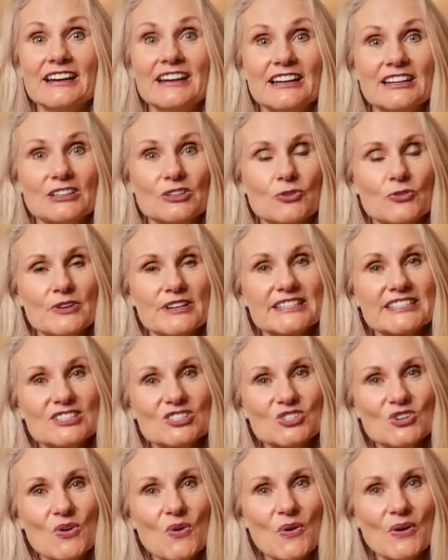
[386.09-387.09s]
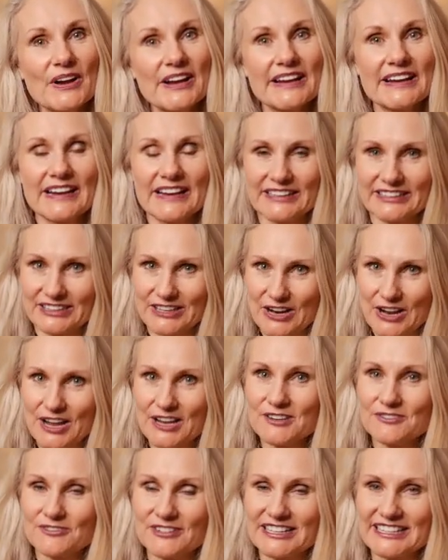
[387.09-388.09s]
increase joy and
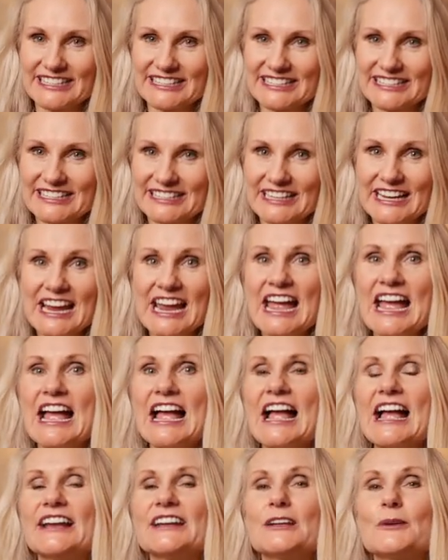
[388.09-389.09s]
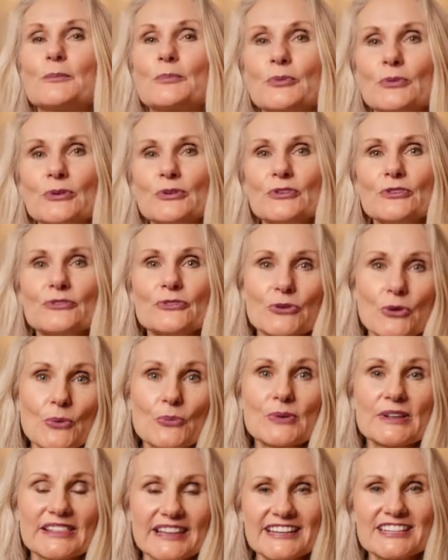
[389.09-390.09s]
confidence, and improve your
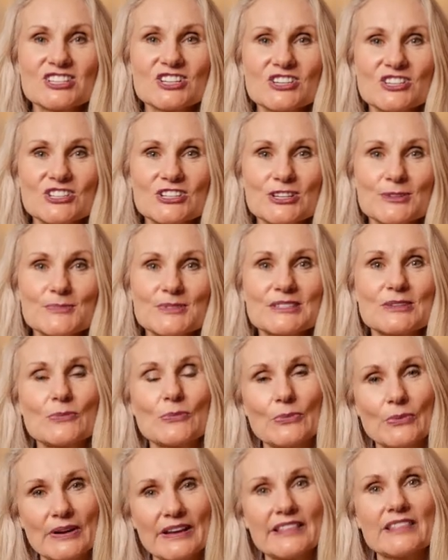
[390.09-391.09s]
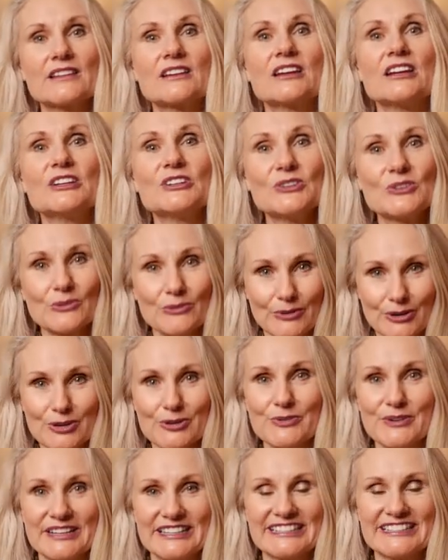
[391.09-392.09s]
relationships with
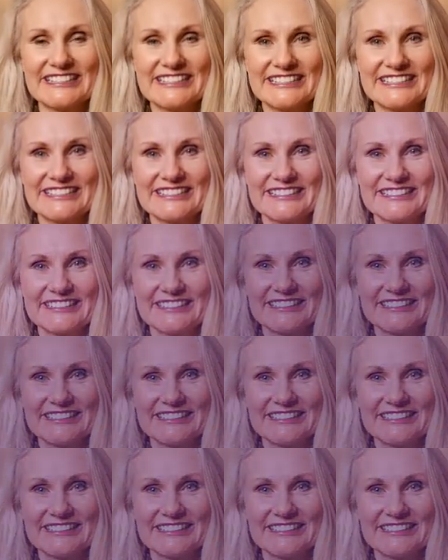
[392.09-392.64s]
congruence.